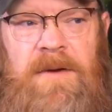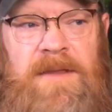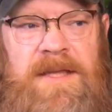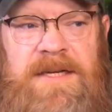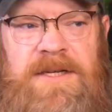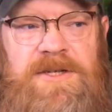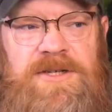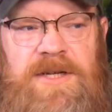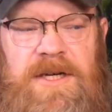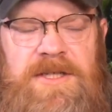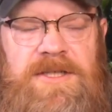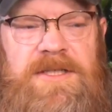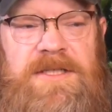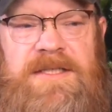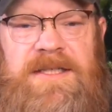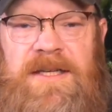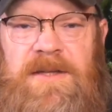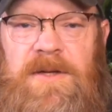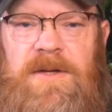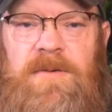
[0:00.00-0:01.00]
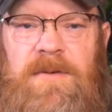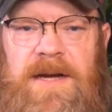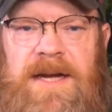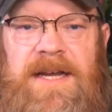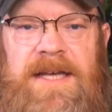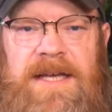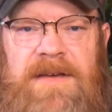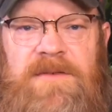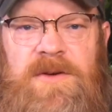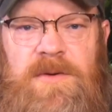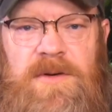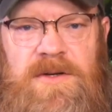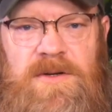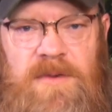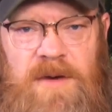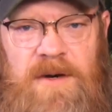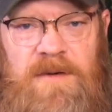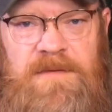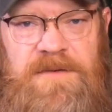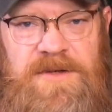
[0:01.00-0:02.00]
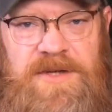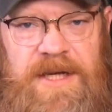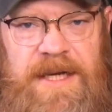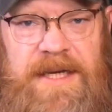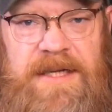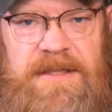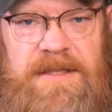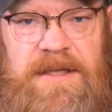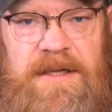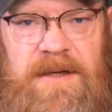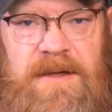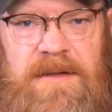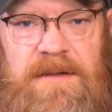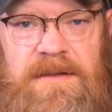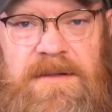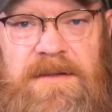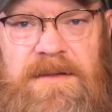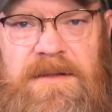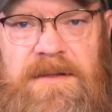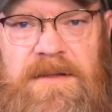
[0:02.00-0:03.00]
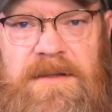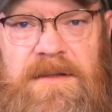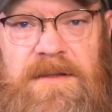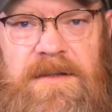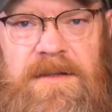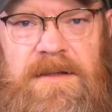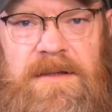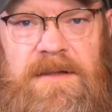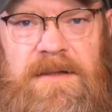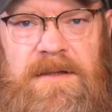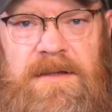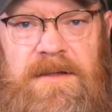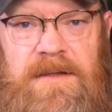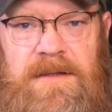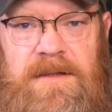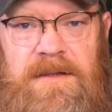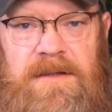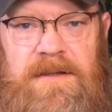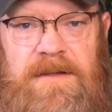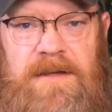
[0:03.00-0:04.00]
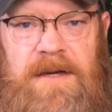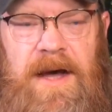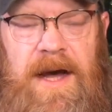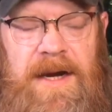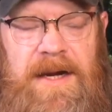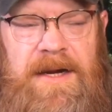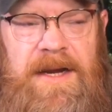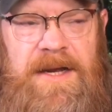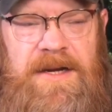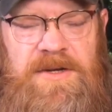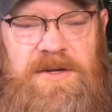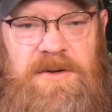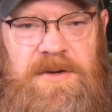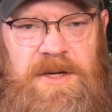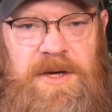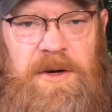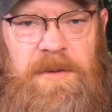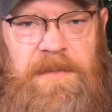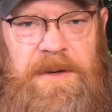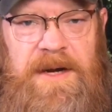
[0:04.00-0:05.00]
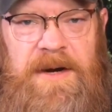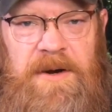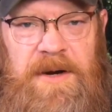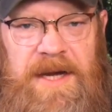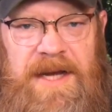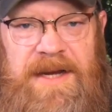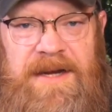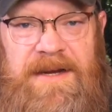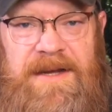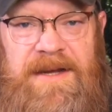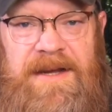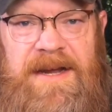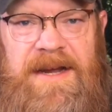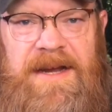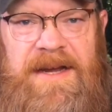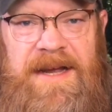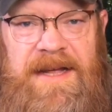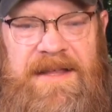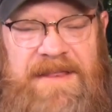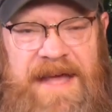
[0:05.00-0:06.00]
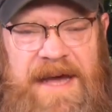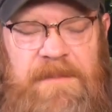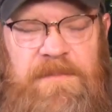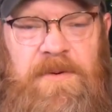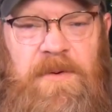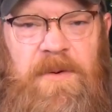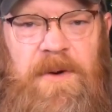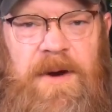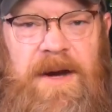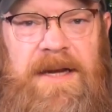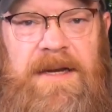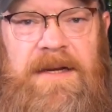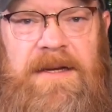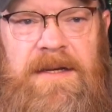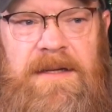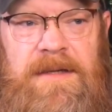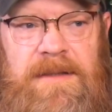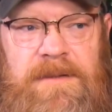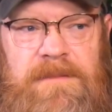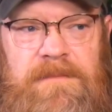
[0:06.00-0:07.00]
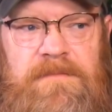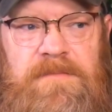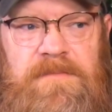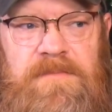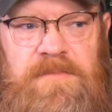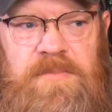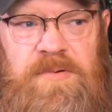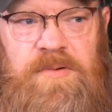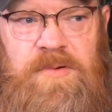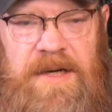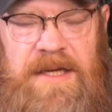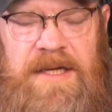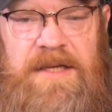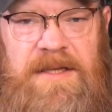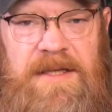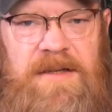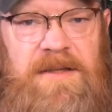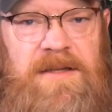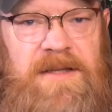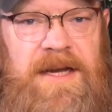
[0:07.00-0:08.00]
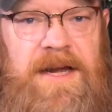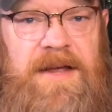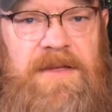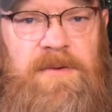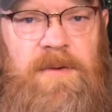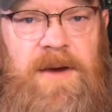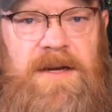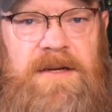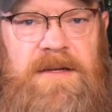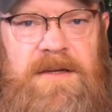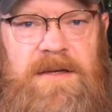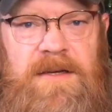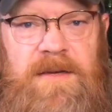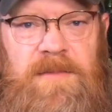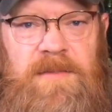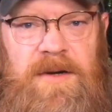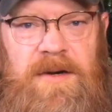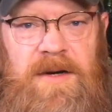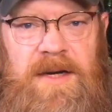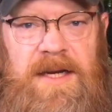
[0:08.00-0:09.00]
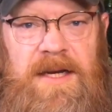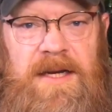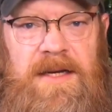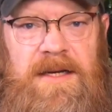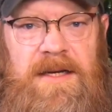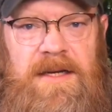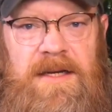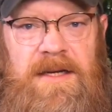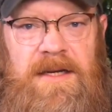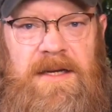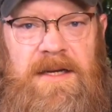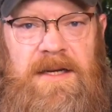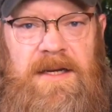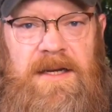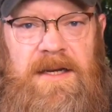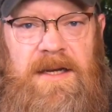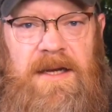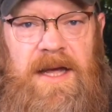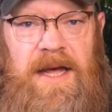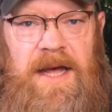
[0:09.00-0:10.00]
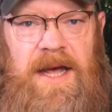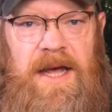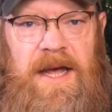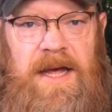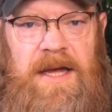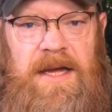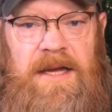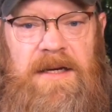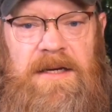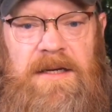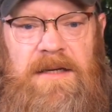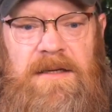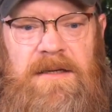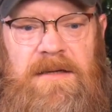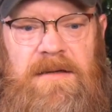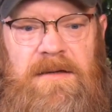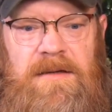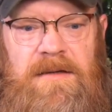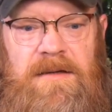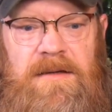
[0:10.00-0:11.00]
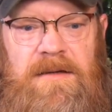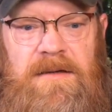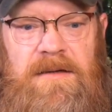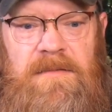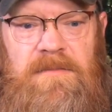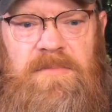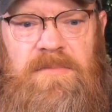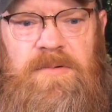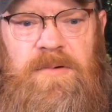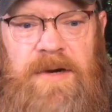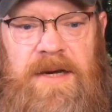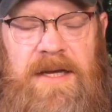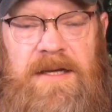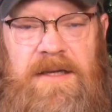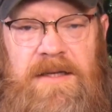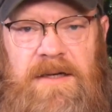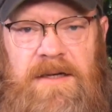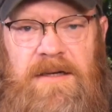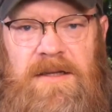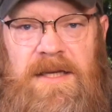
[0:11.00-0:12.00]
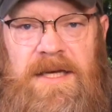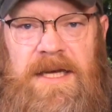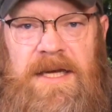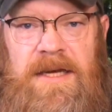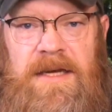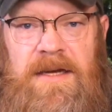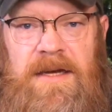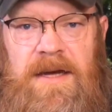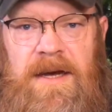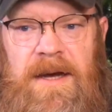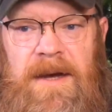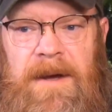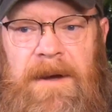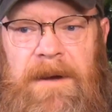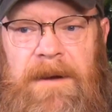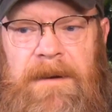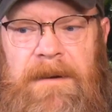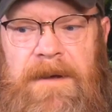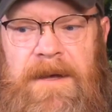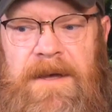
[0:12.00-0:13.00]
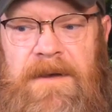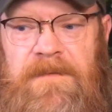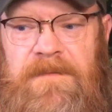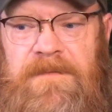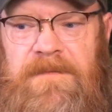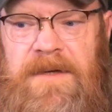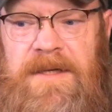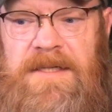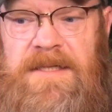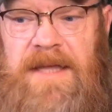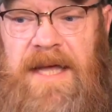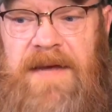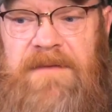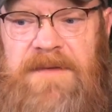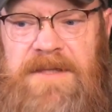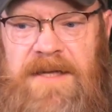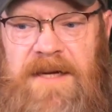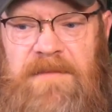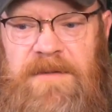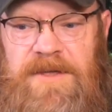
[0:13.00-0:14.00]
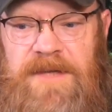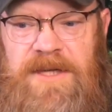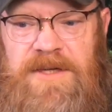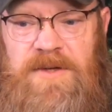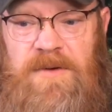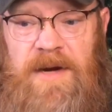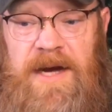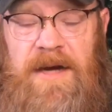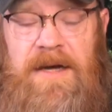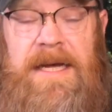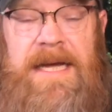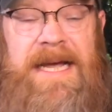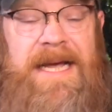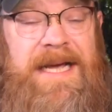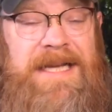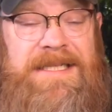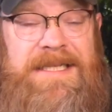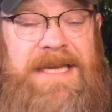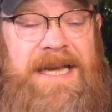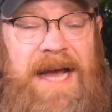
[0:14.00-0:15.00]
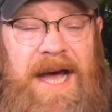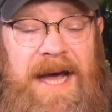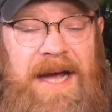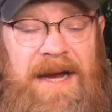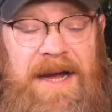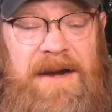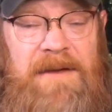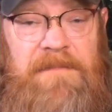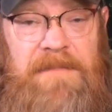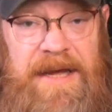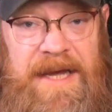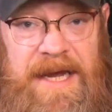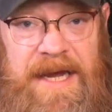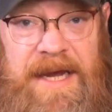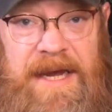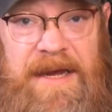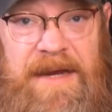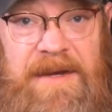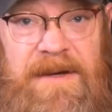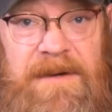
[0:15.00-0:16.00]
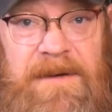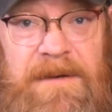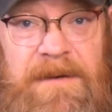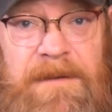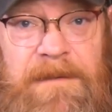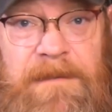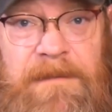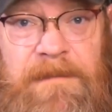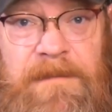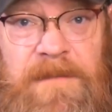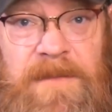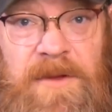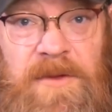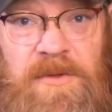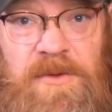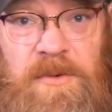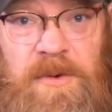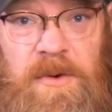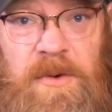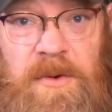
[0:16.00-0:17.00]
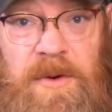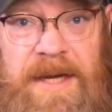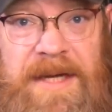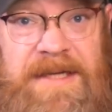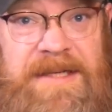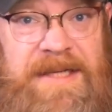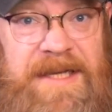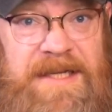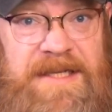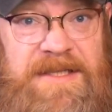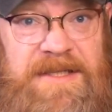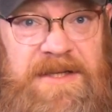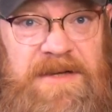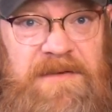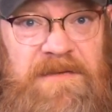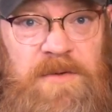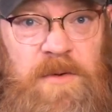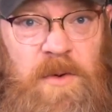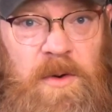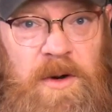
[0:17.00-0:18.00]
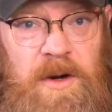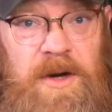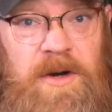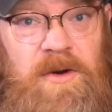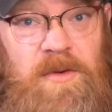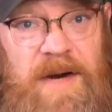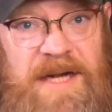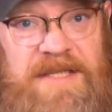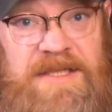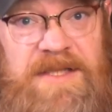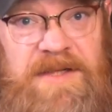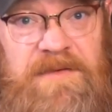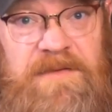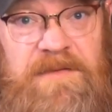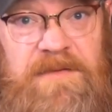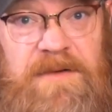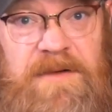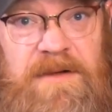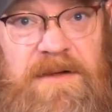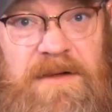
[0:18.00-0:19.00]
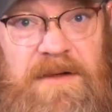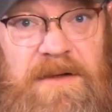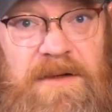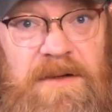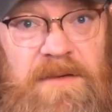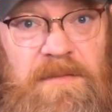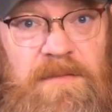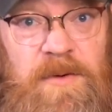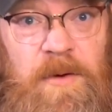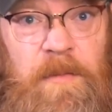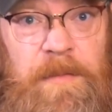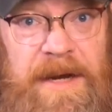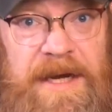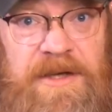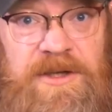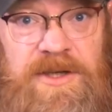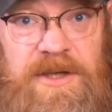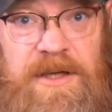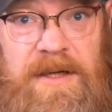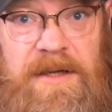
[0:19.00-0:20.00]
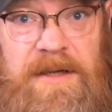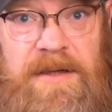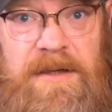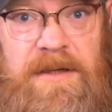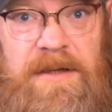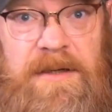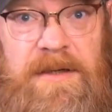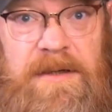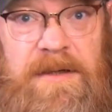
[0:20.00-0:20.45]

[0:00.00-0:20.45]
I don't think a judge should say, look, we're going to give you a 12th chance here, not in a two year period. At that point, pretty clearly a threat to the community. And pretty clearly, uh, if his life is going to be changed around, it's not going to be through intensive or aggressive probation.